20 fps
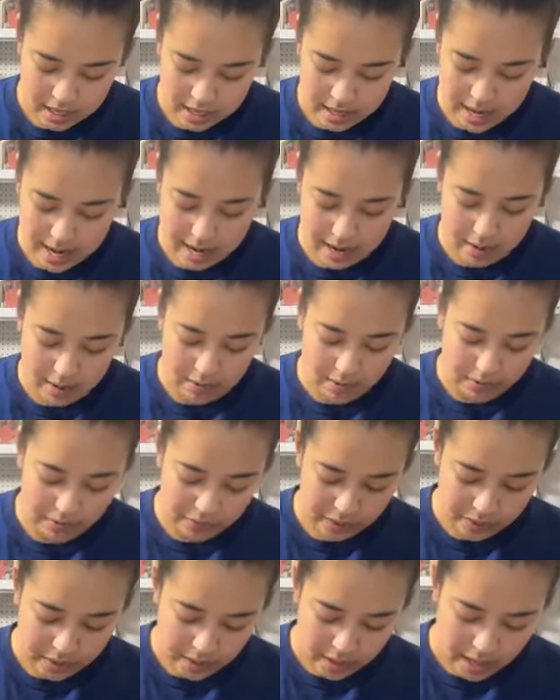Now,
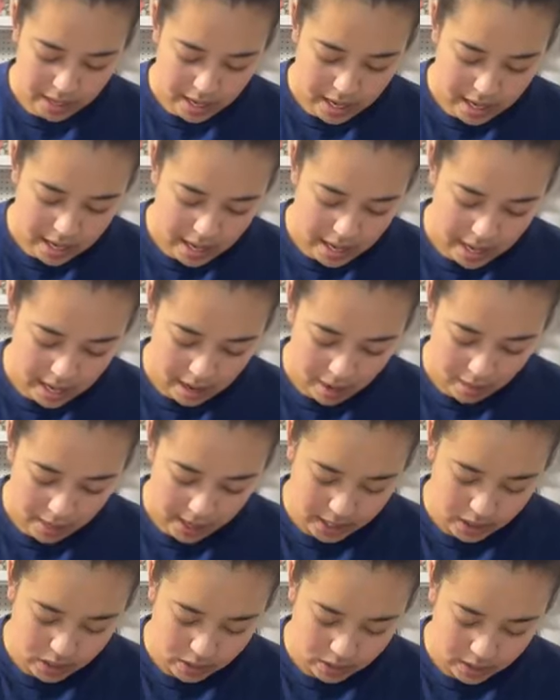how
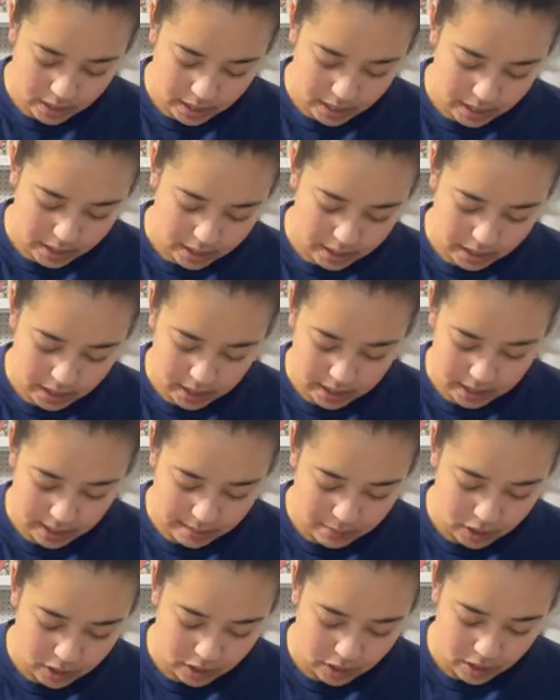I do this is
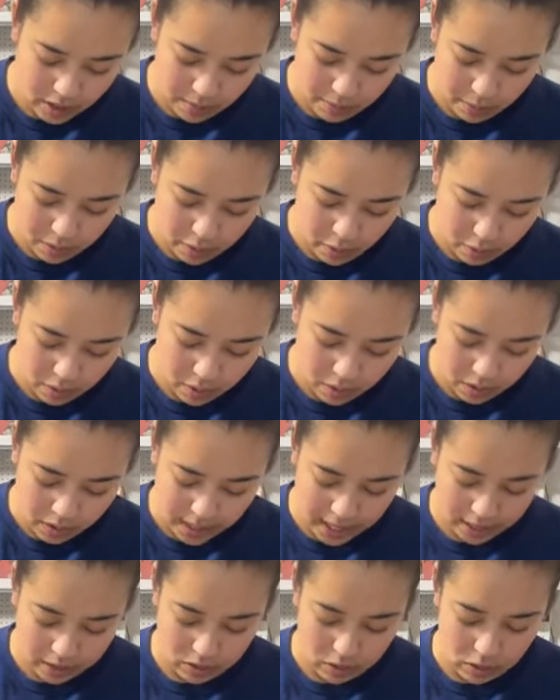I'm just gonna pull
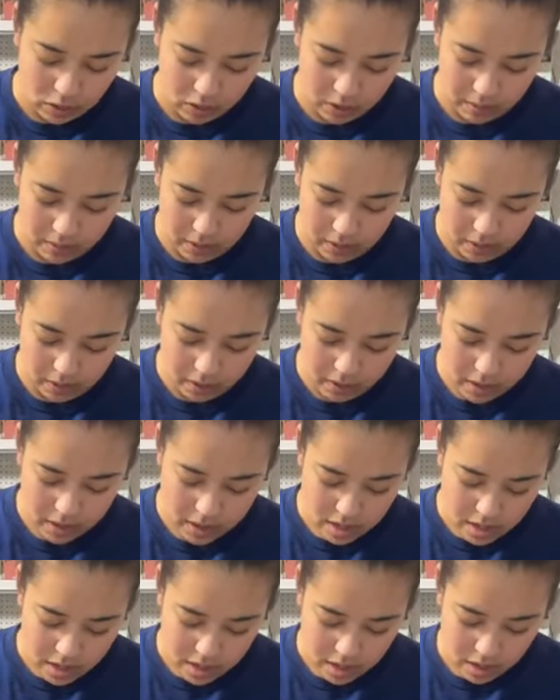like normal
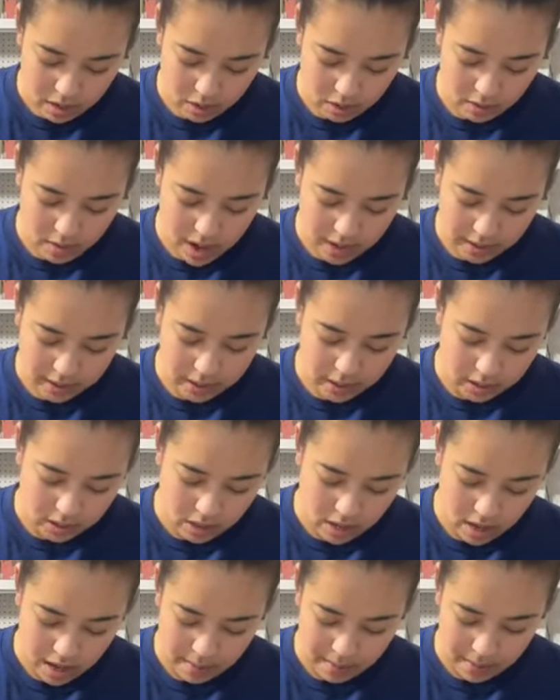across the
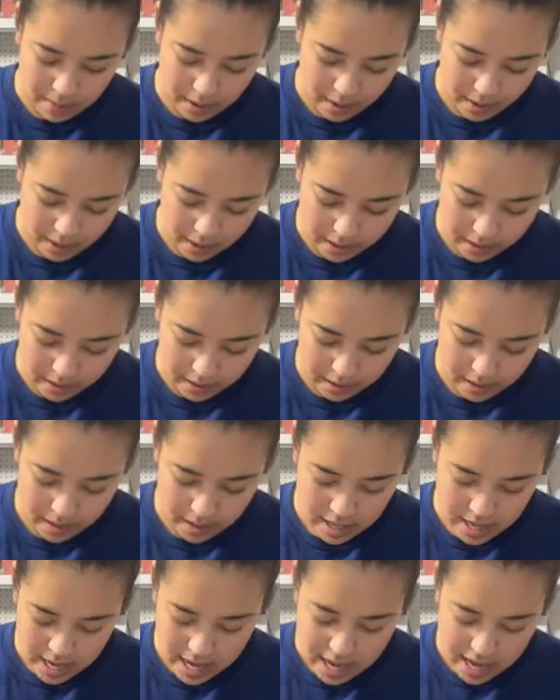top part,
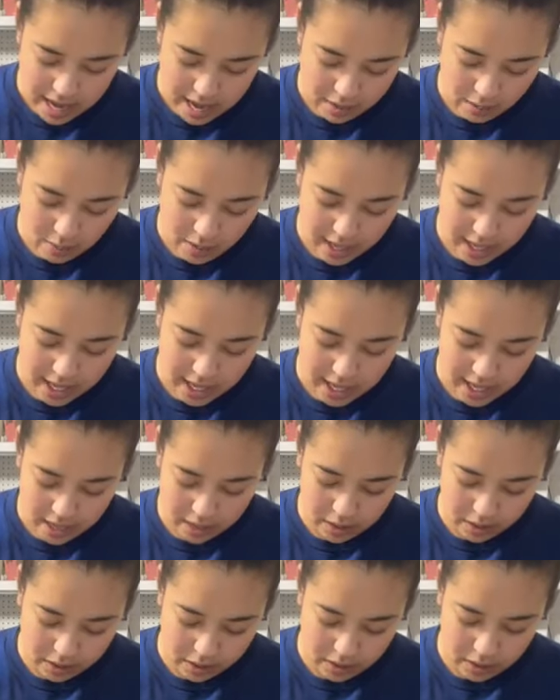and when I
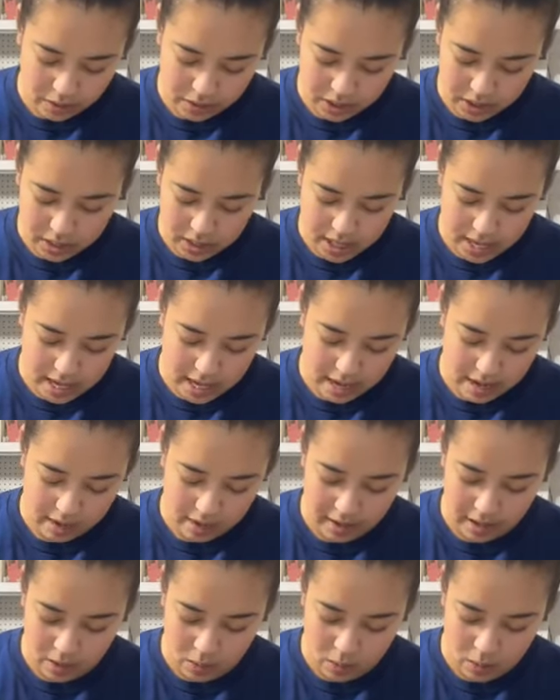get close to the
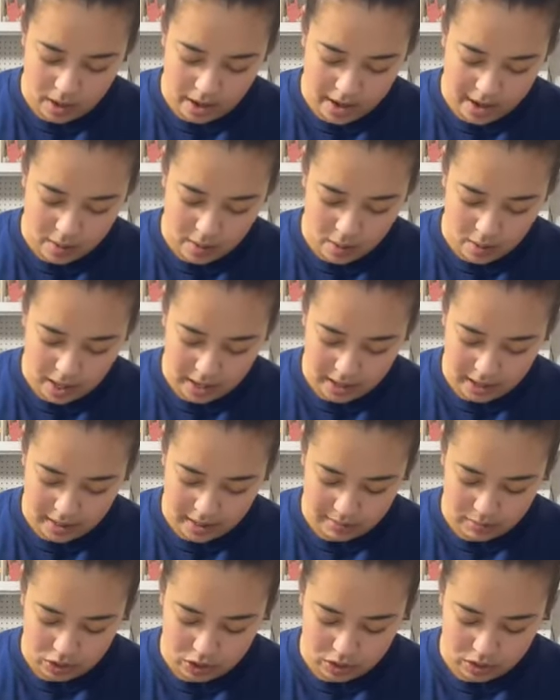area where I want
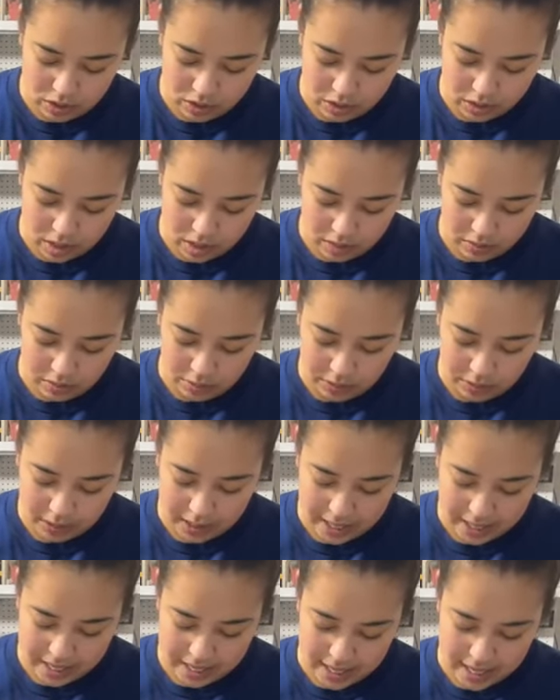them to start
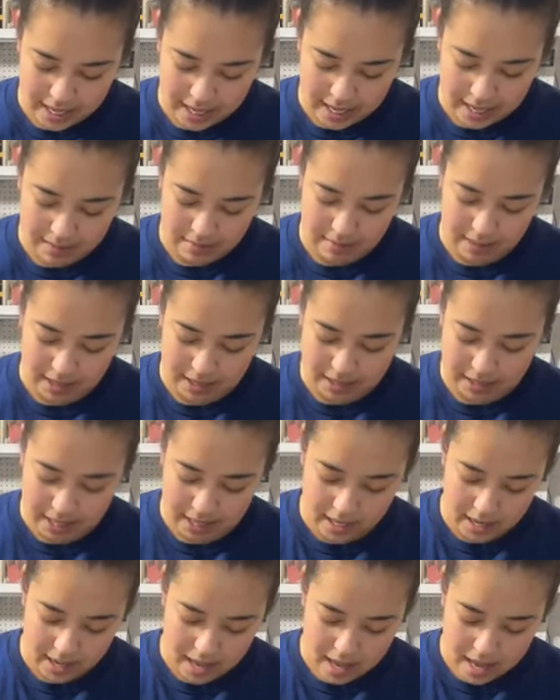blending and
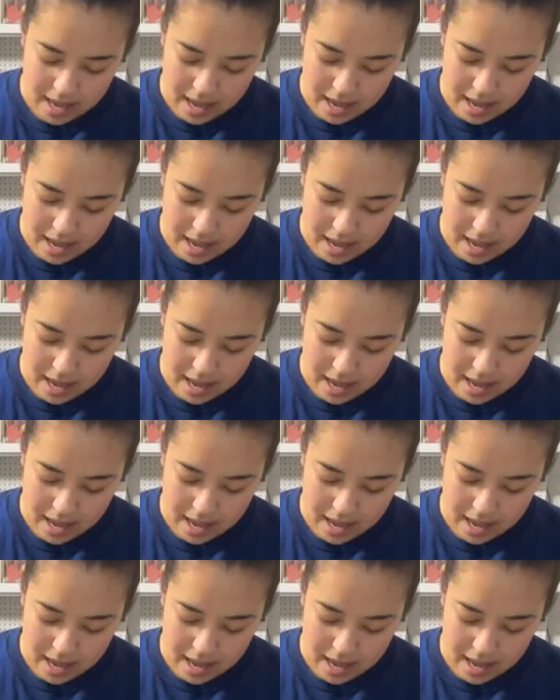mixing,